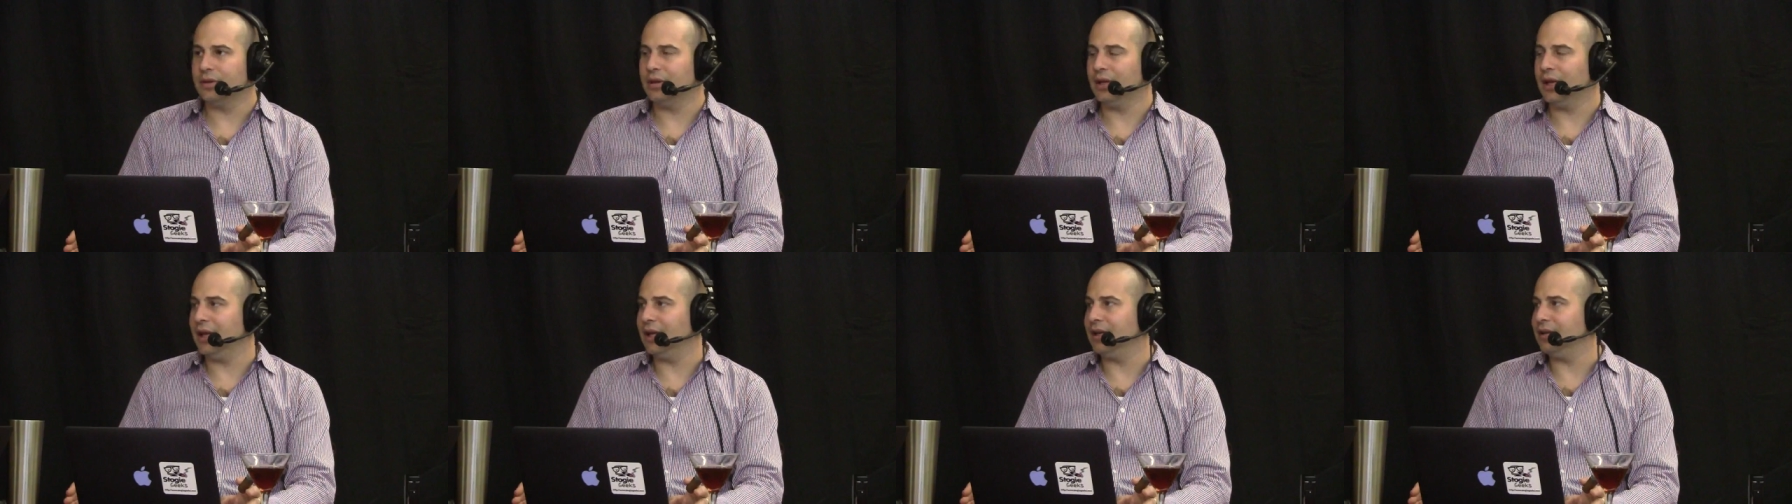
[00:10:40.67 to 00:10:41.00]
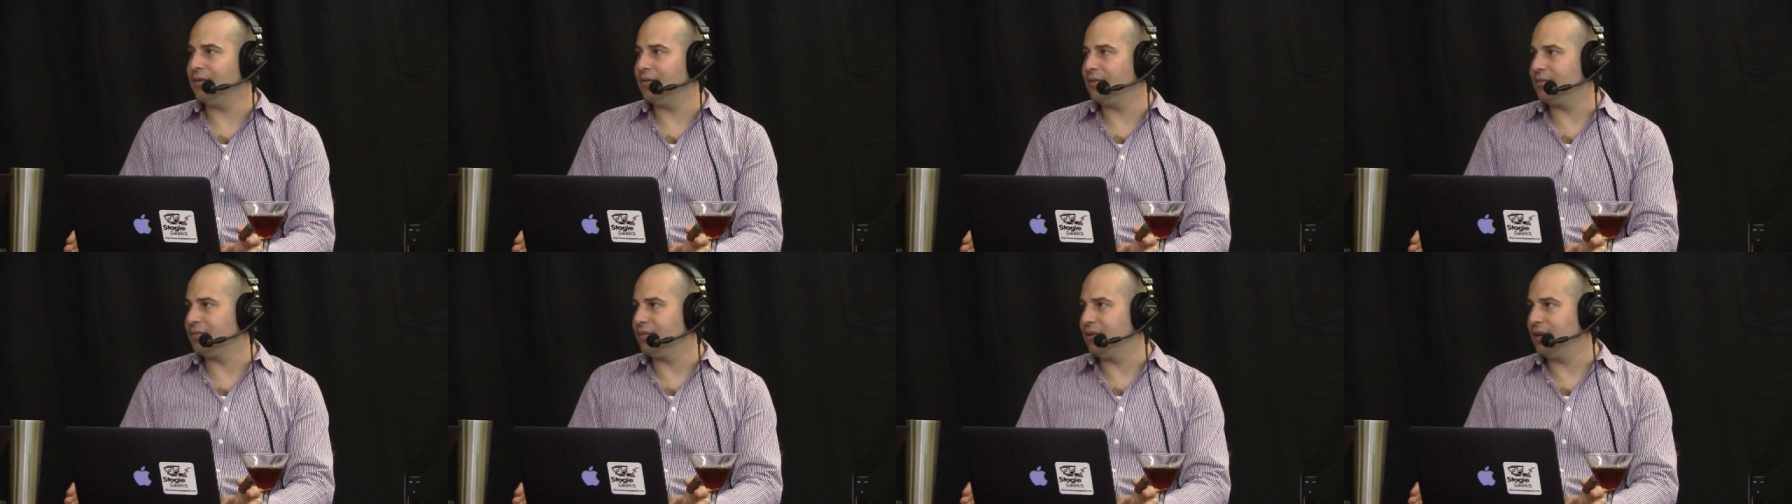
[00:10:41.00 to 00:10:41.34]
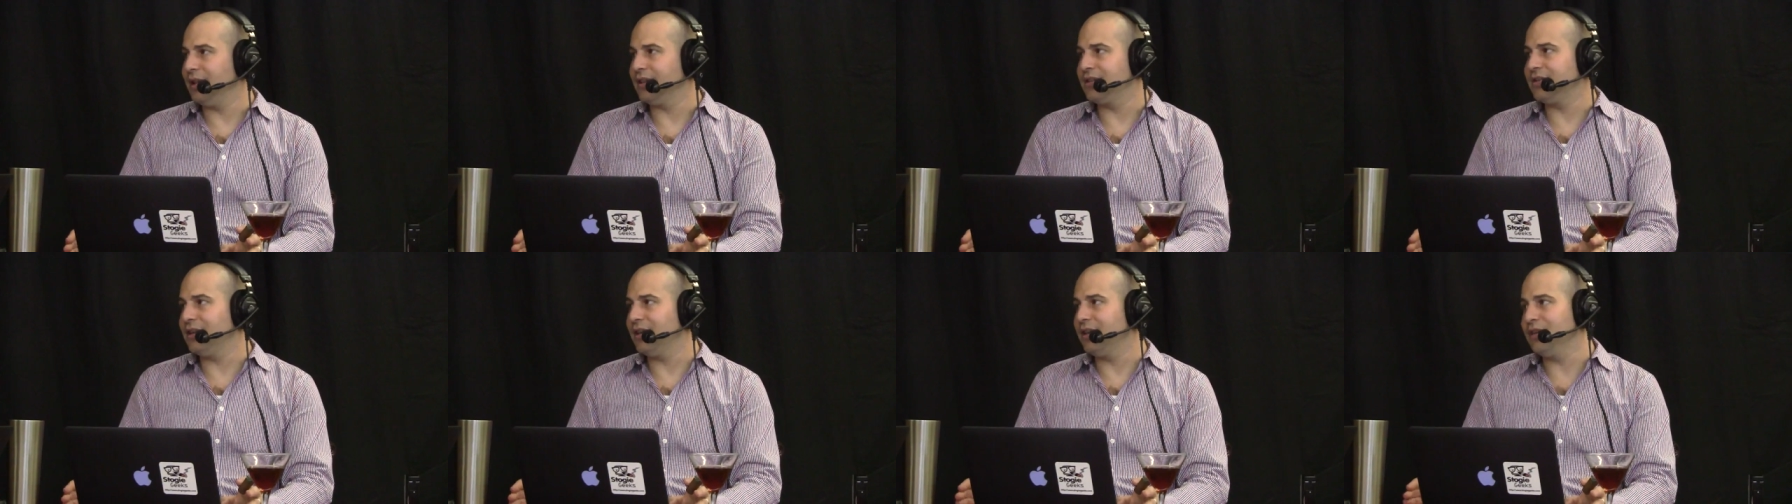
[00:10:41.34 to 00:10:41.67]
And
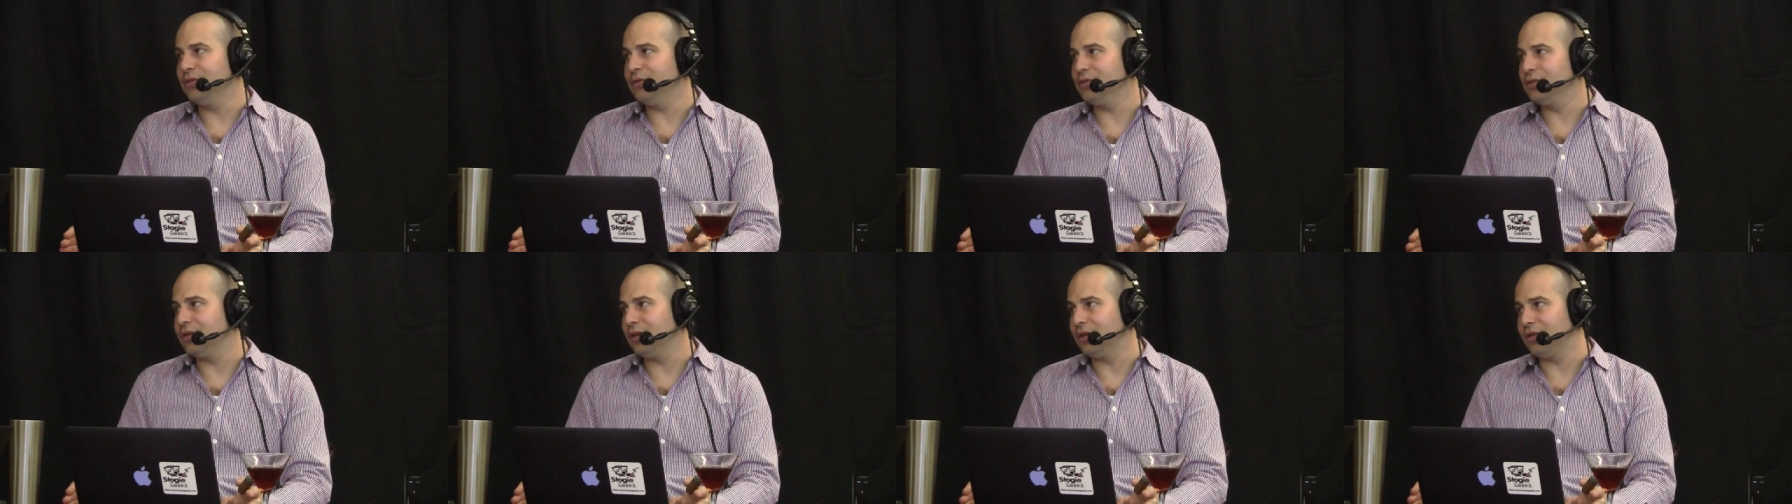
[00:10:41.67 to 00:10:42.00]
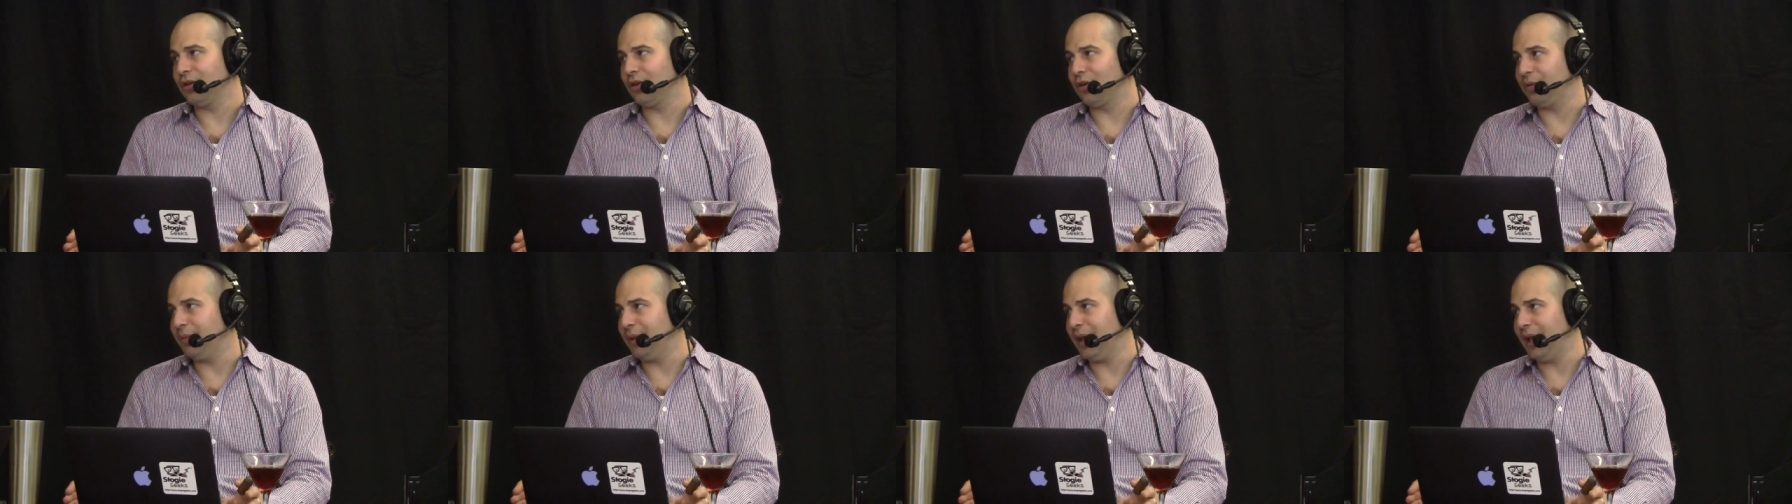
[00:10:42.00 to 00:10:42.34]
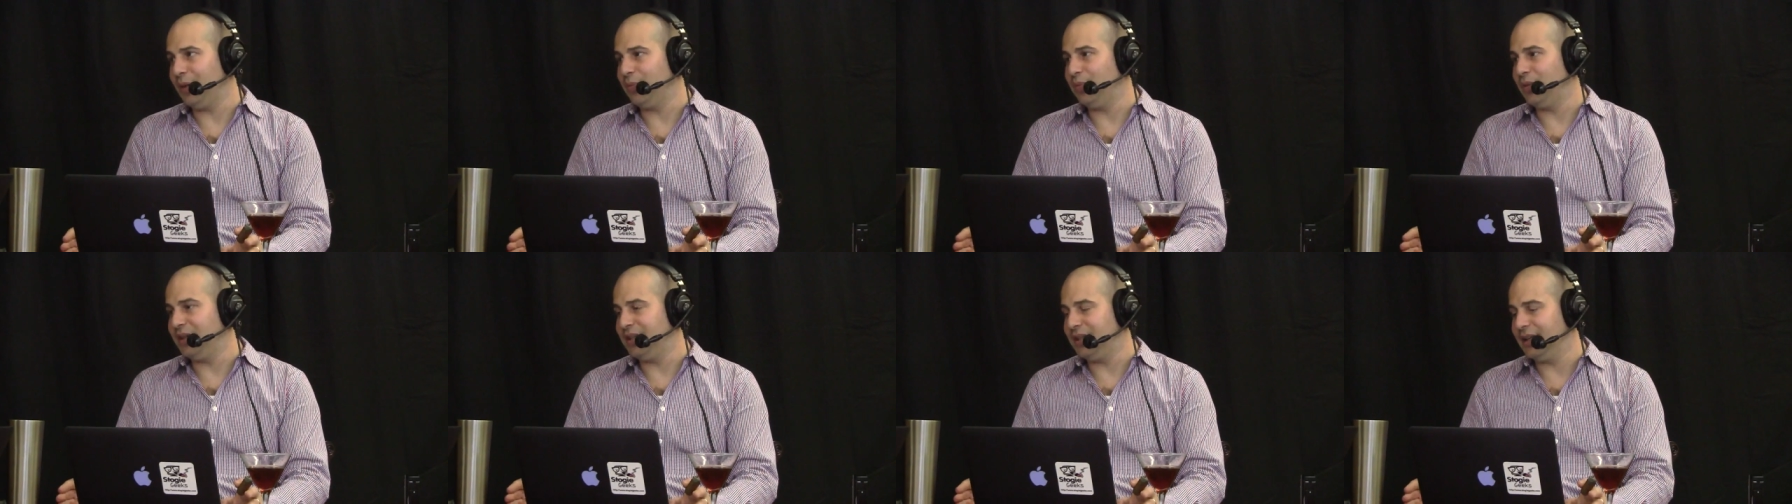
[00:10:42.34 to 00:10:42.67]
let's not use the term
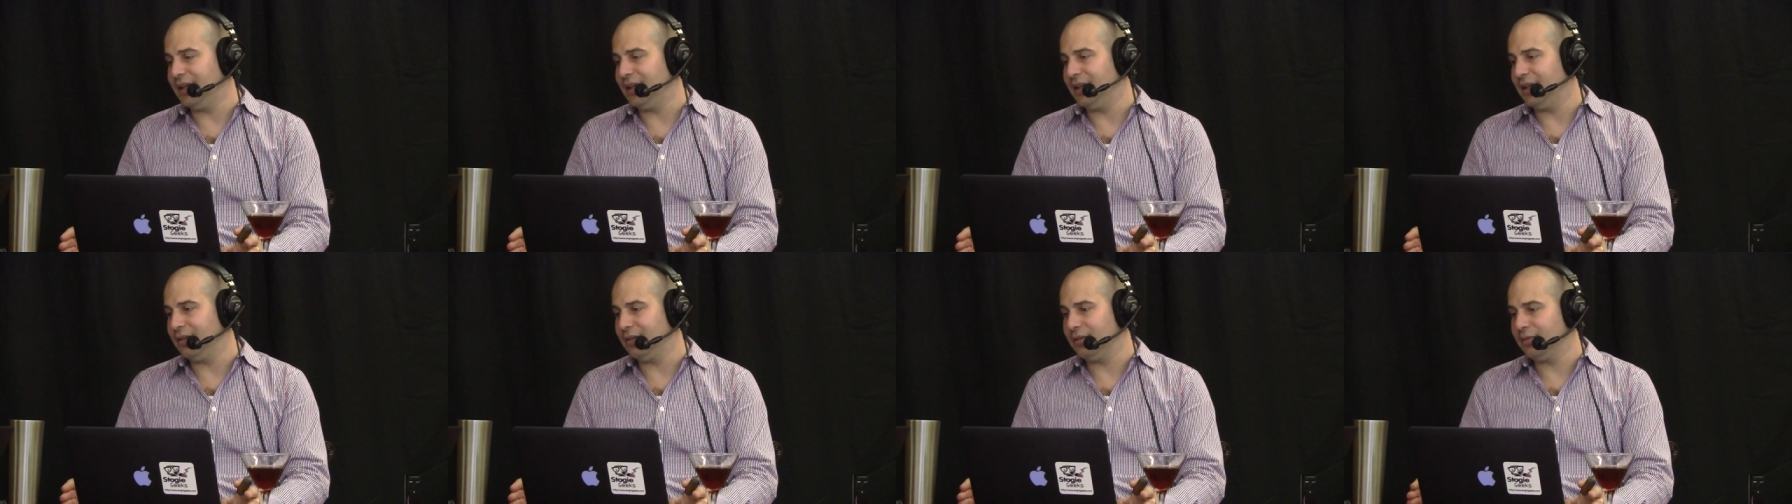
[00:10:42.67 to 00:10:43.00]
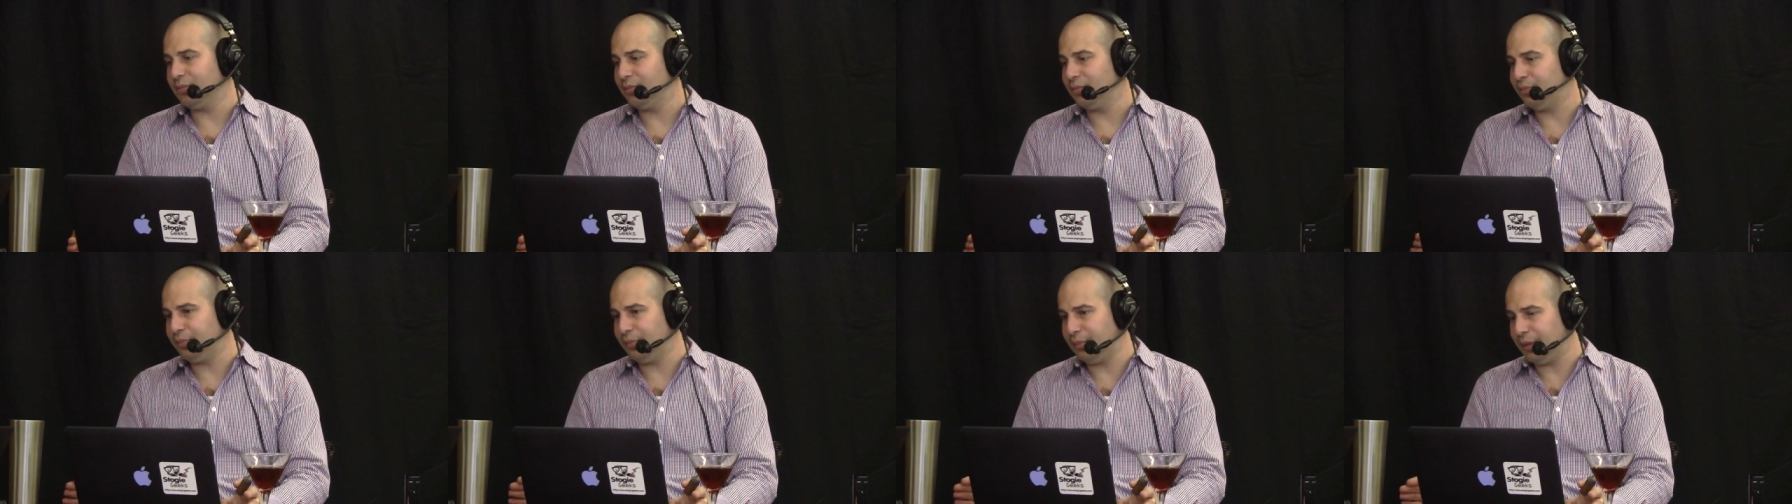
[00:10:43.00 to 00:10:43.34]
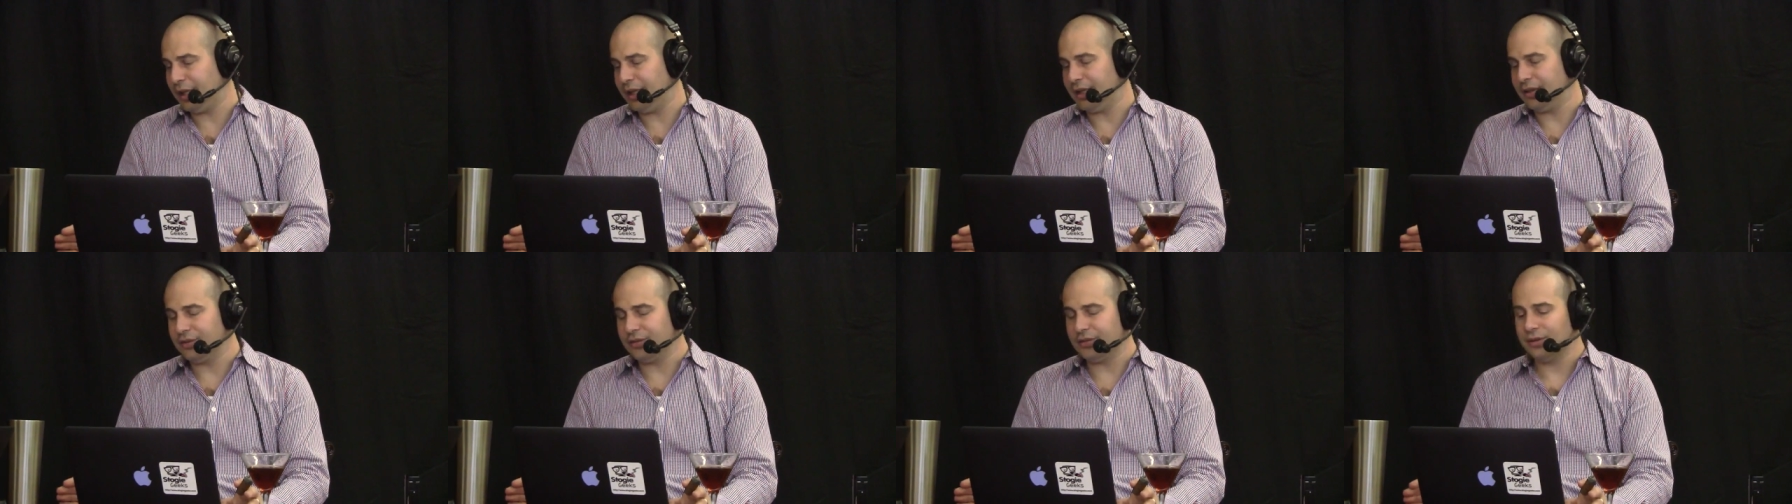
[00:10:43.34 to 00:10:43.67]
APT,
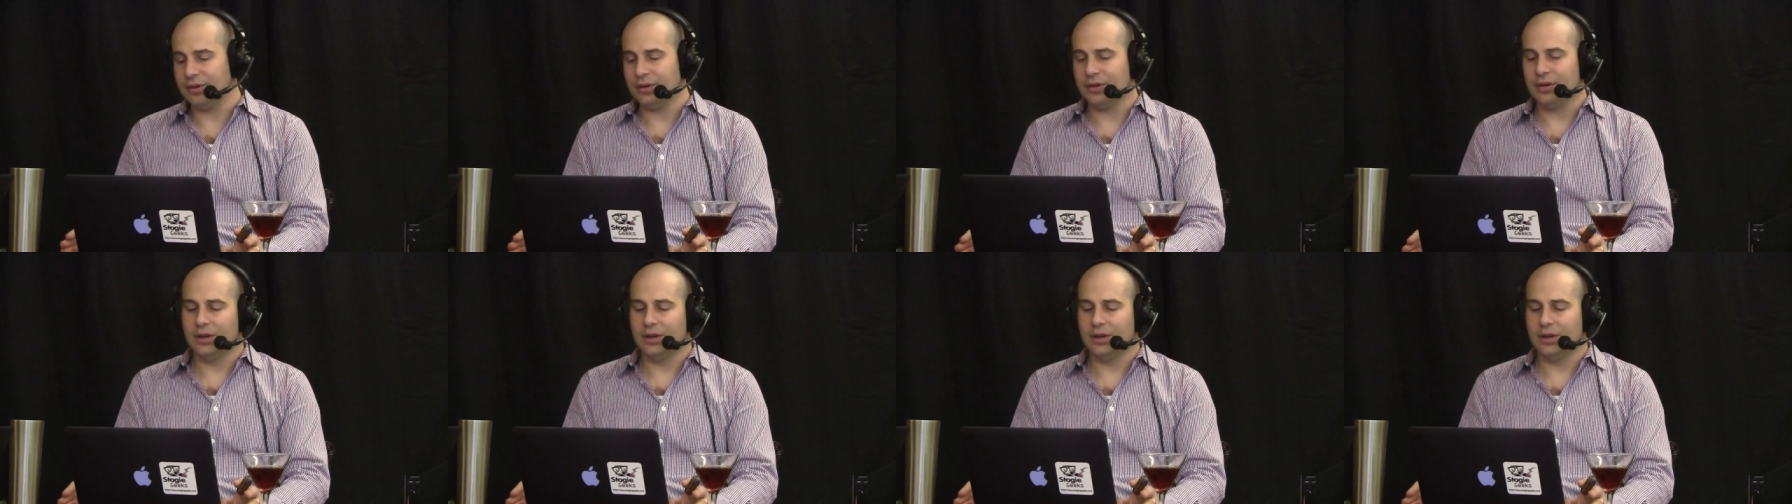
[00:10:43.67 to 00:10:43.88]
please.